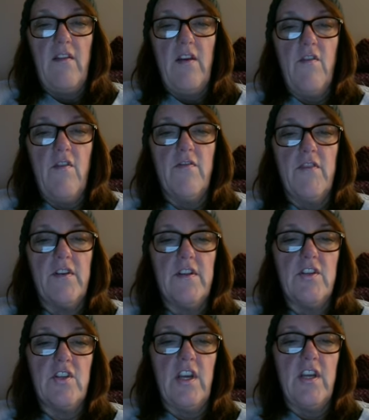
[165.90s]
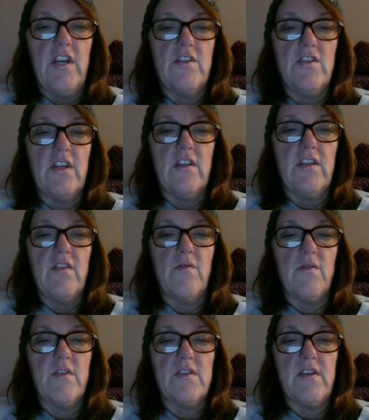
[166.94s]
over the change in the
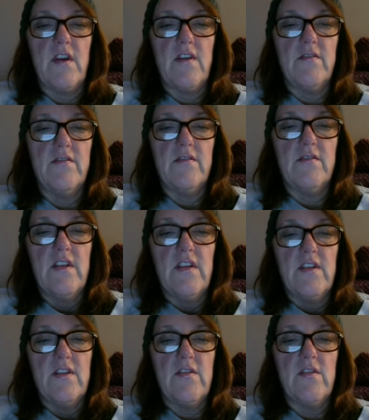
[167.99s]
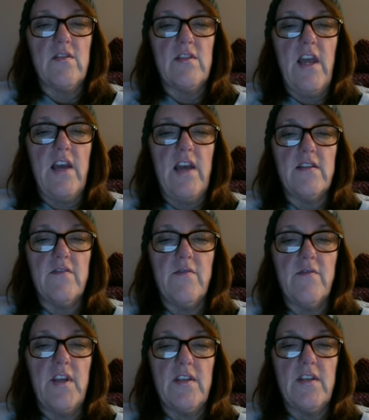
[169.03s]
horizontal. So there's lots of
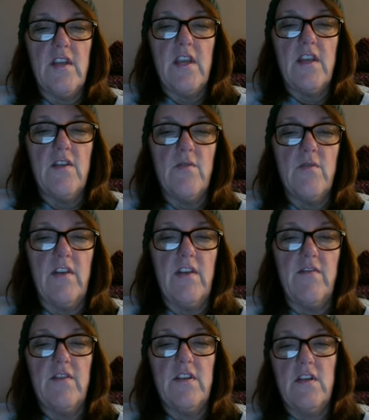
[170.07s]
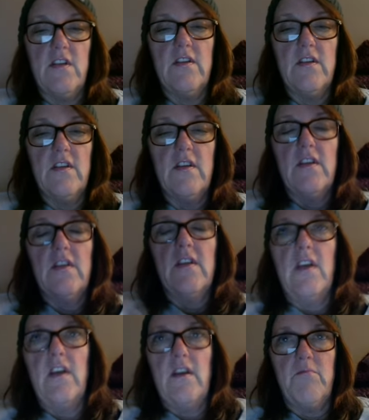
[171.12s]
ways that you can envision
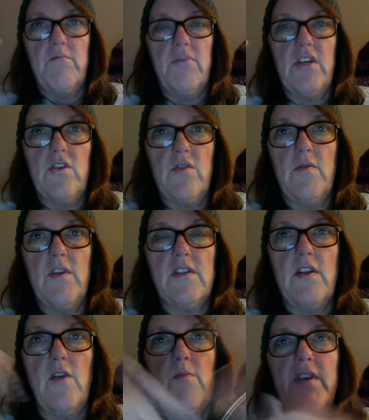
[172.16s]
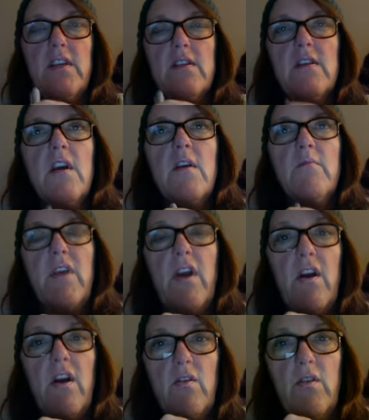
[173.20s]
and picture what slope is. But
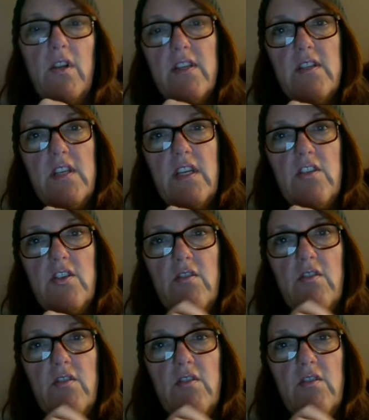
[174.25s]
our goal is to get you to